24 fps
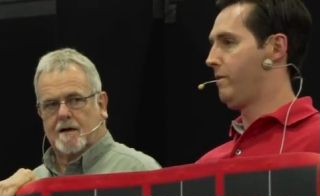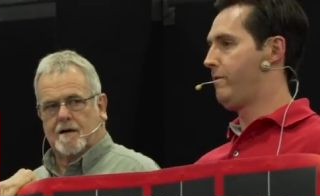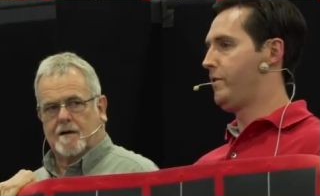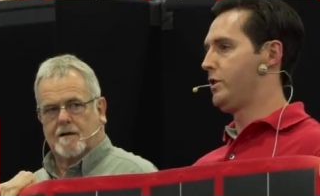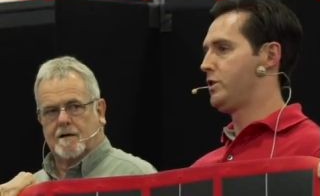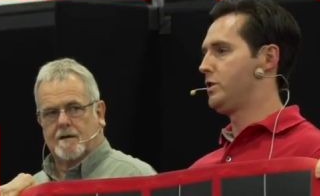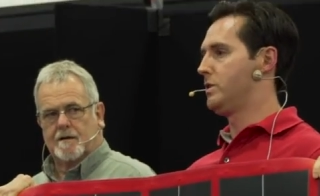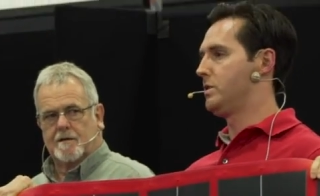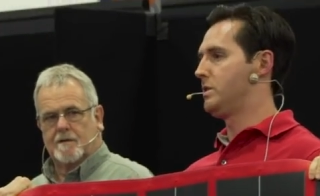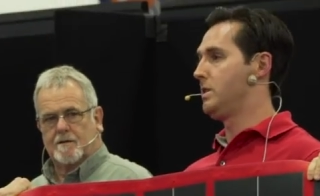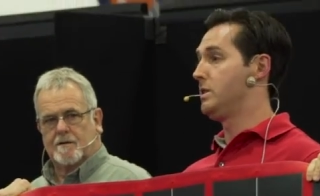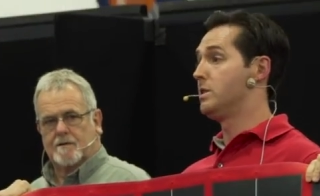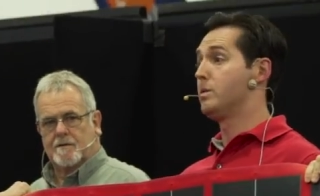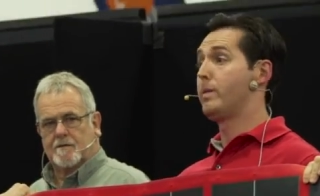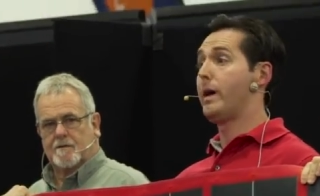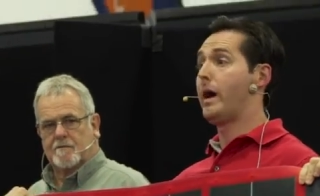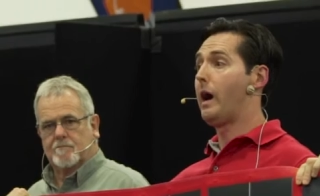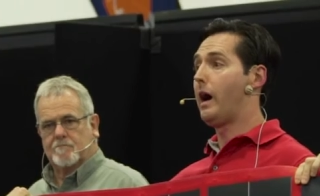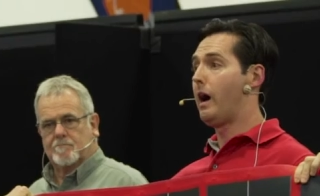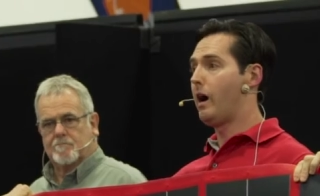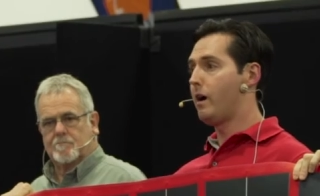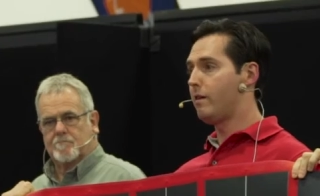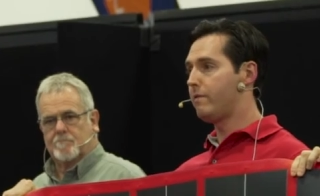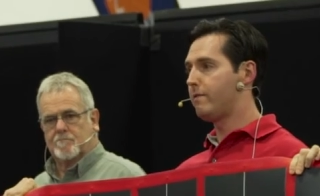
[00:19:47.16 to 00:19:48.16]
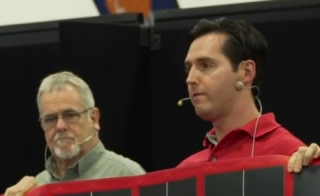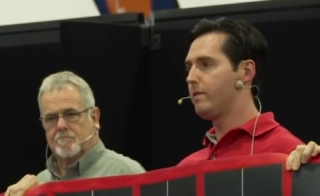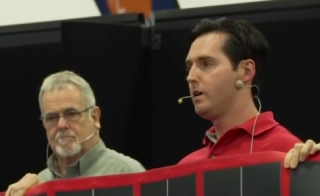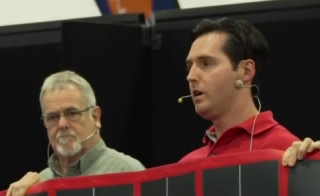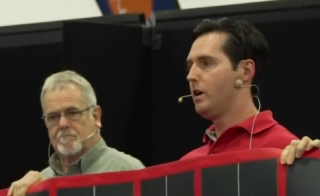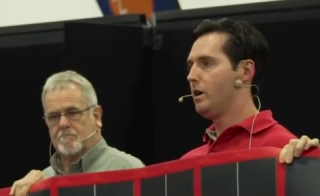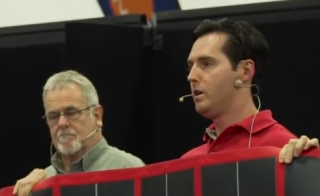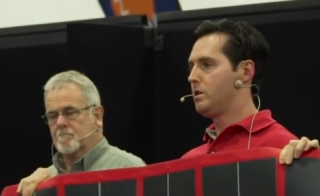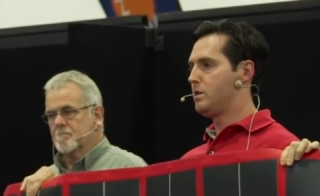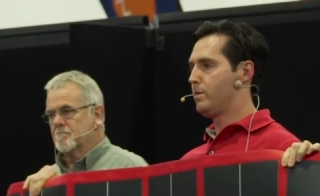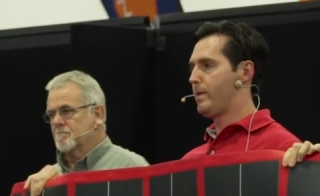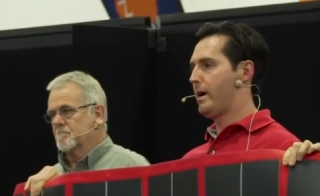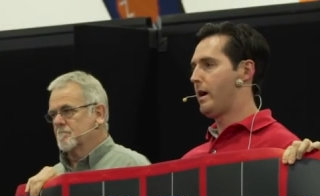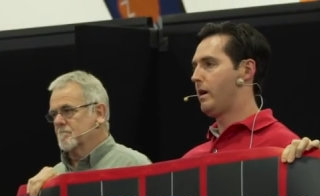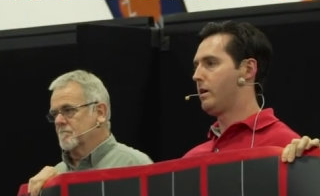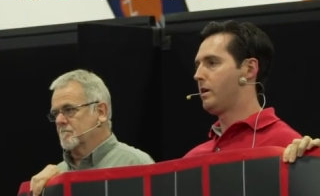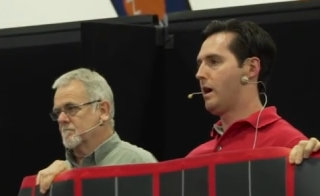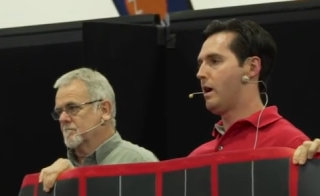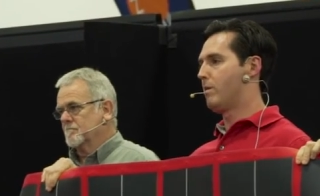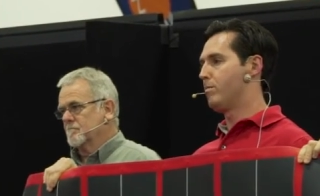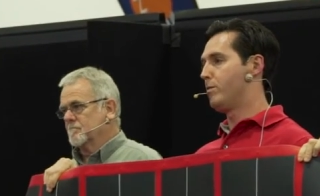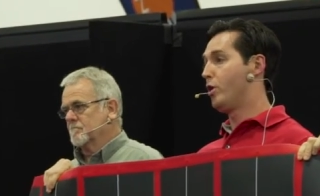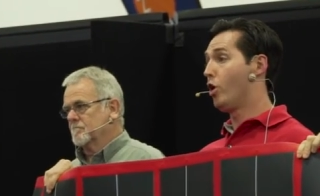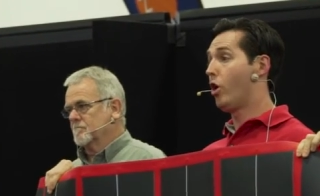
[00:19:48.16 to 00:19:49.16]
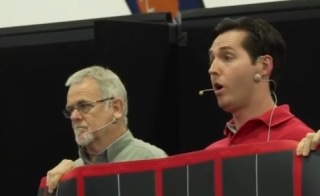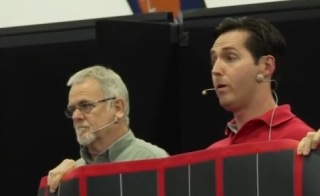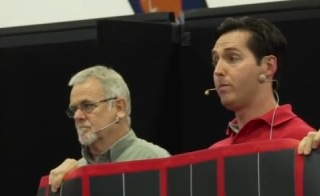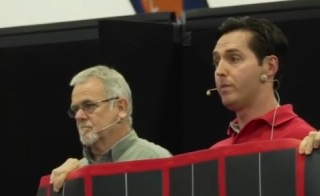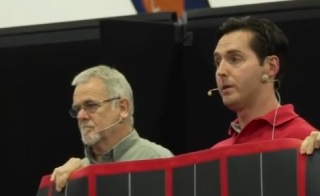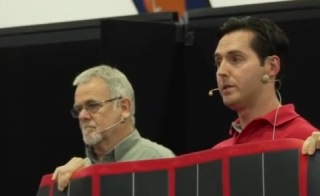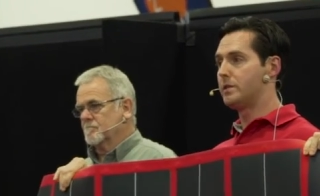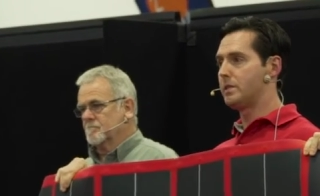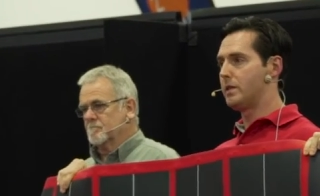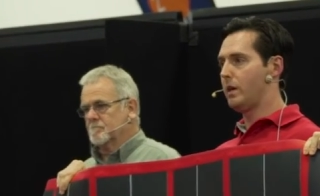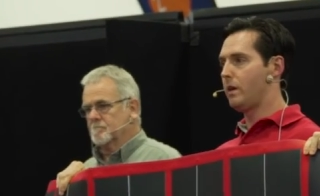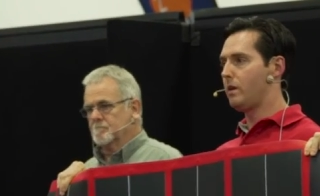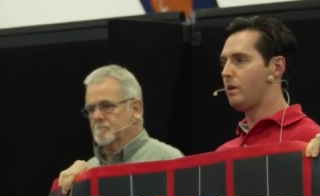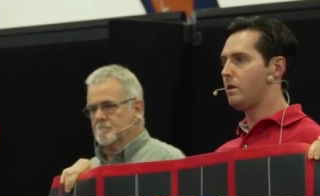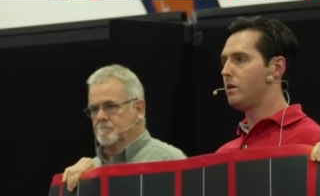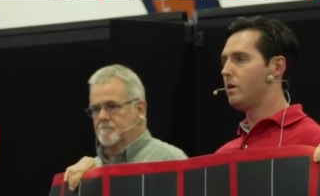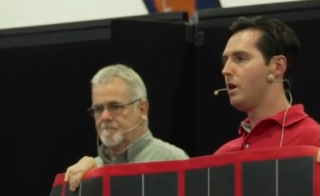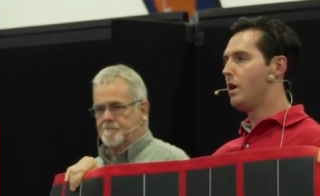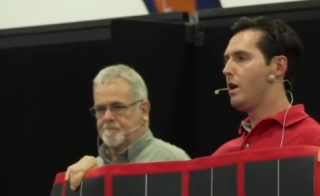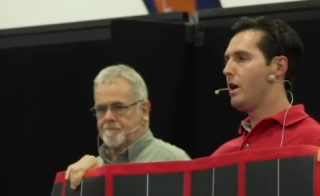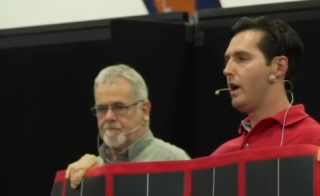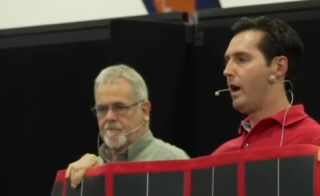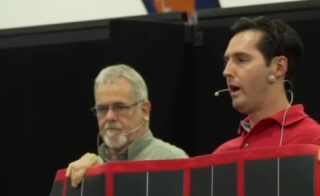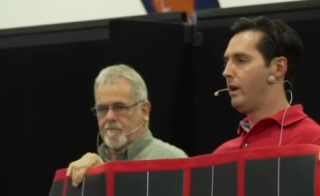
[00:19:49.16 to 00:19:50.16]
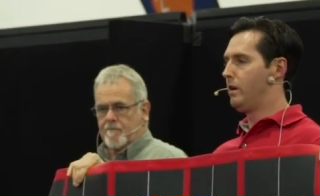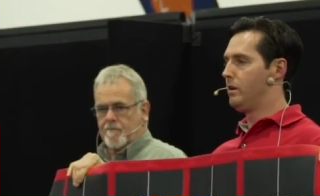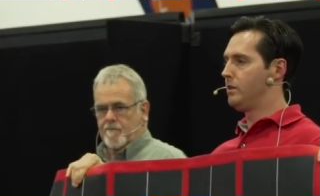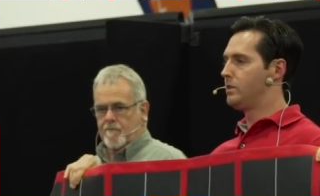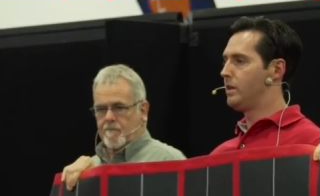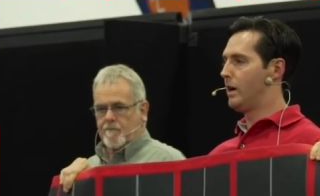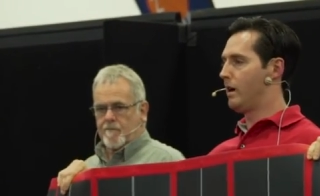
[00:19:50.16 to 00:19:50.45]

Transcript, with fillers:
Speaker 1: efficiency is about half. It's about 9%. Um, and